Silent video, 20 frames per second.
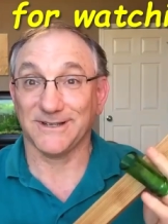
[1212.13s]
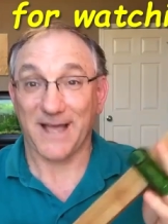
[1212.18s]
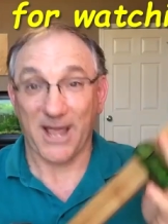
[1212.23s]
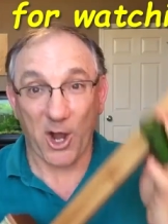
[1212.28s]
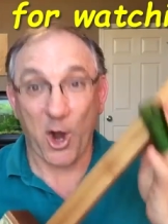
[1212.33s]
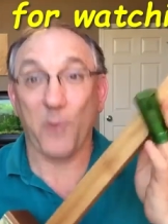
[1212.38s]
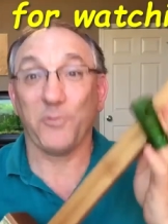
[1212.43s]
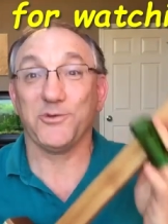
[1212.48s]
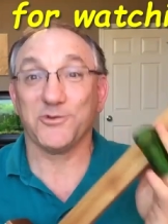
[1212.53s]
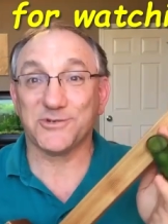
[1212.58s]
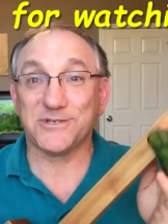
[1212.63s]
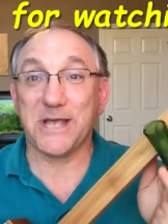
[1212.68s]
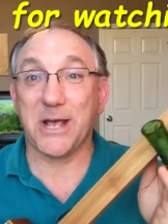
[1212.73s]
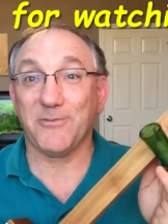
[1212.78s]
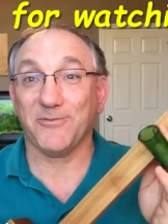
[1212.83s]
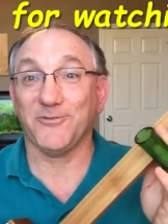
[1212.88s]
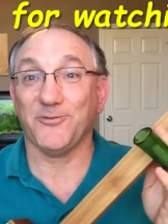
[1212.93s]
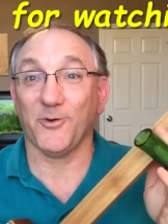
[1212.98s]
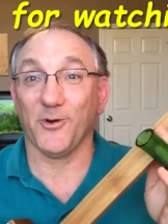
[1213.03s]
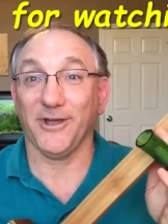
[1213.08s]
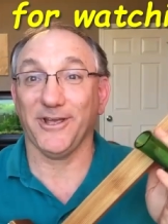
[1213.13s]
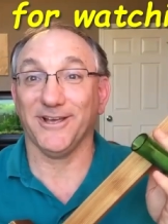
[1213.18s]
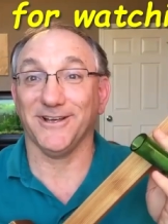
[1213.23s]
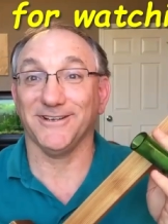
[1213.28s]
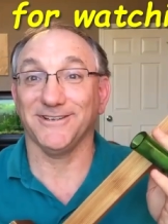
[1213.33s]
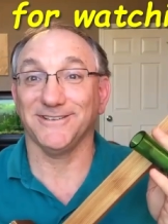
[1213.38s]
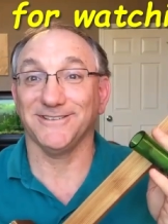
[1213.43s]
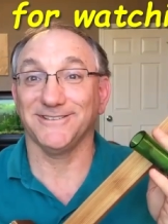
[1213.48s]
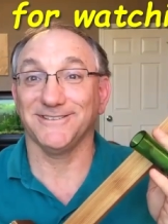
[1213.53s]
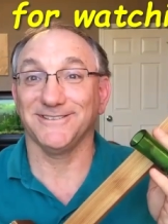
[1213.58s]
I hope this was helpful for you.
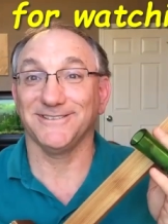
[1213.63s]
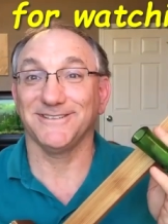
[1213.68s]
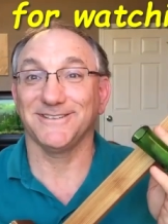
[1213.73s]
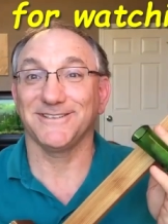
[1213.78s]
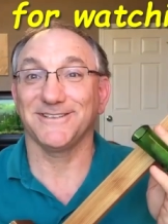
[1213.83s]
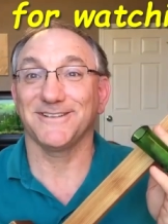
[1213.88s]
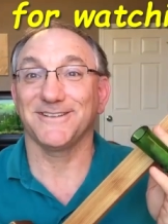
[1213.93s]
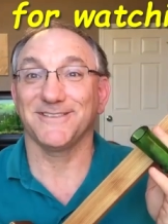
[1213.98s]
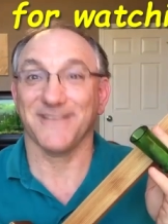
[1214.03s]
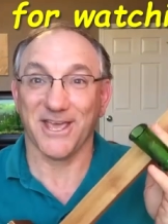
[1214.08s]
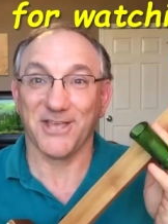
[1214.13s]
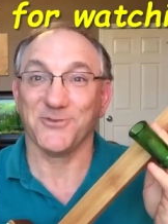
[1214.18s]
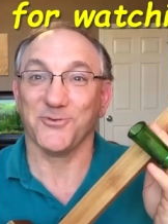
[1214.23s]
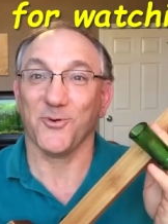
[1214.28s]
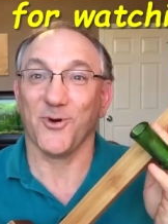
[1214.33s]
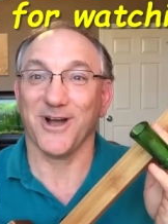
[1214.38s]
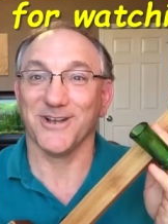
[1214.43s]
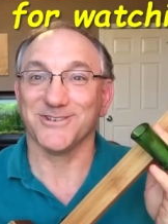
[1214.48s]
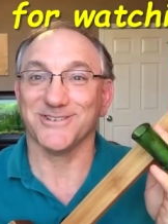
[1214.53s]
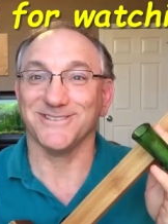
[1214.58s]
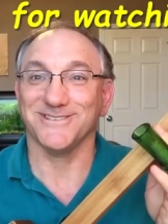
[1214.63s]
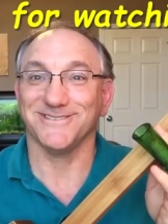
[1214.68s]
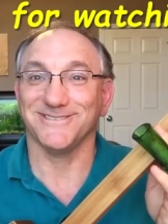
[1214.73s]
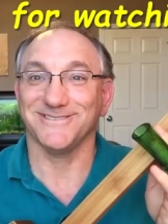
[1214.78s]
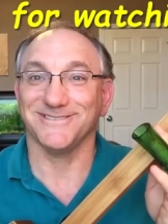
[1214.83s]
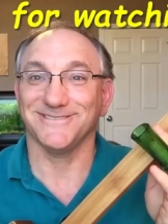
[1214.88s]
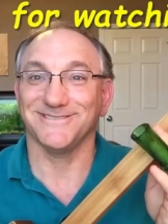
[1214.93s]
Thanks for watching.